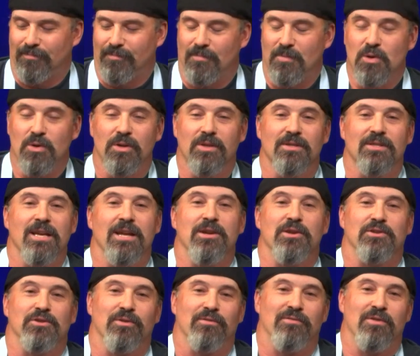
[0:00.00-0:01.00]
You can send
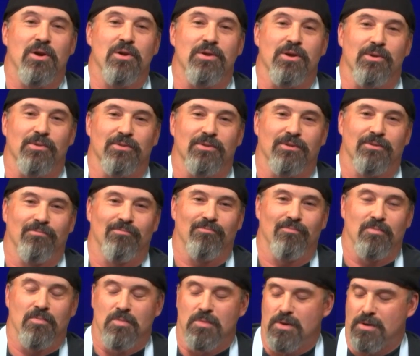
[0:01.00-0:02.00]
us your photos
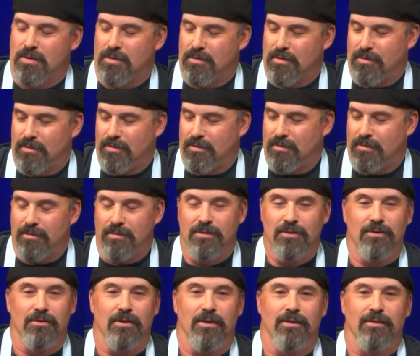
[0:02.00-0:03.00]

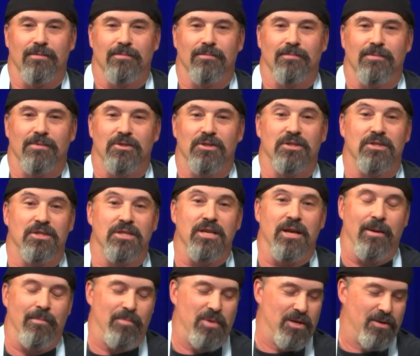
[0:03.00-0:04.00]
to just
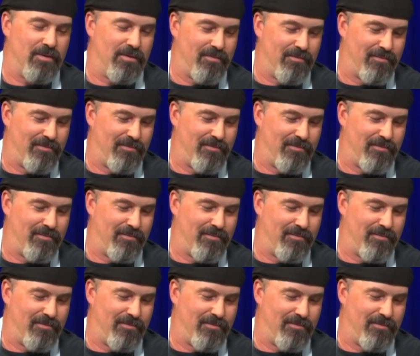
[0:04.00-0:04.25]
DM me.